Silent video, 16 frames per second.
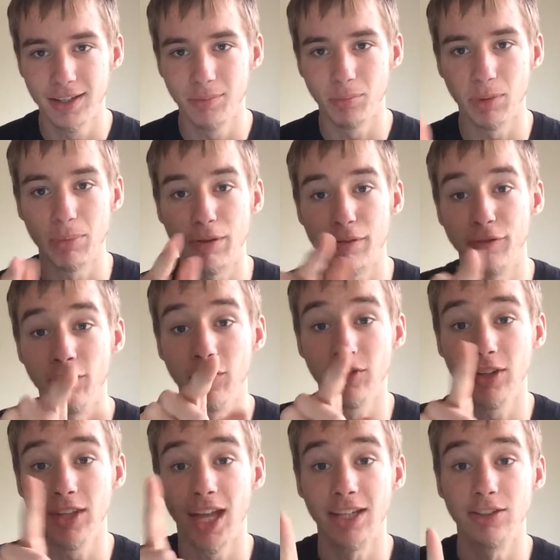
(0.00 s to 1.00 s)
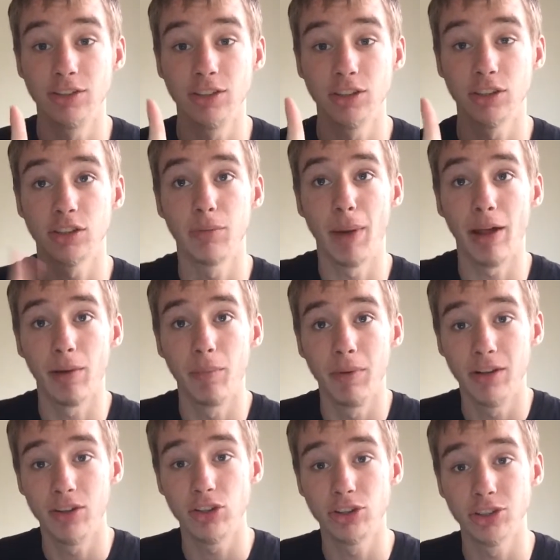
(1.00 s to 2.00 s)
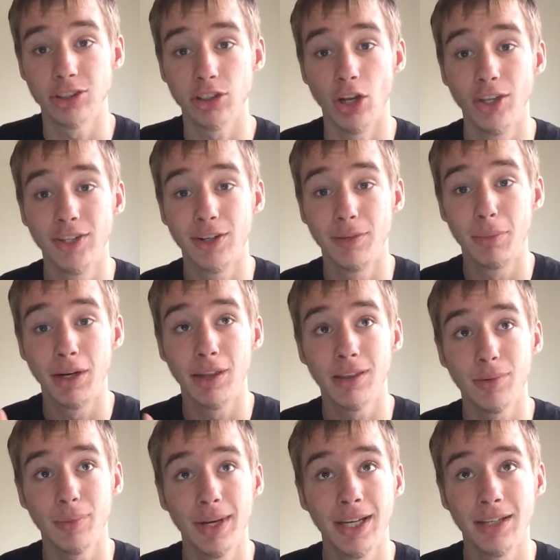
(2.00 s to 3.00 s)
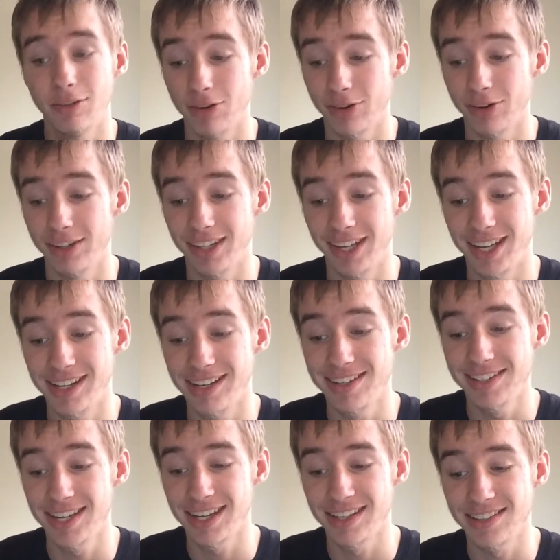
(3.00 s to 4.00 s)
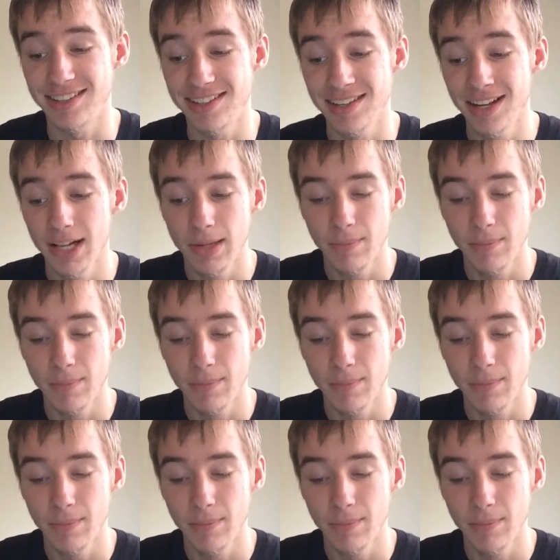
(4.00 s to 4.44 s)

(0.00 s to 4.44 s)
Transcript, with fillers: would be first in line. It's just about it's just under a month away here in the United States.